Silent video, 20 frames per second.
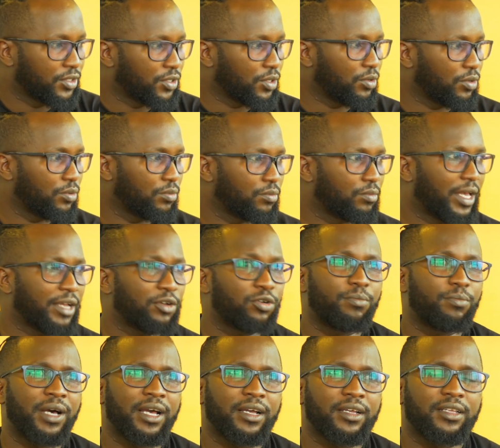So
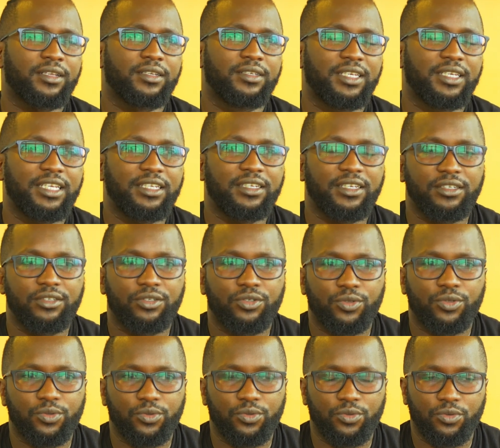Ecobank needed
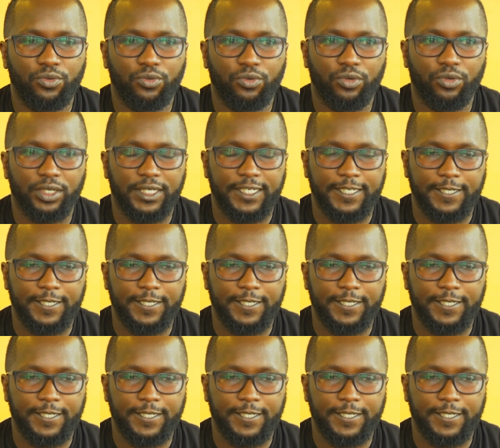to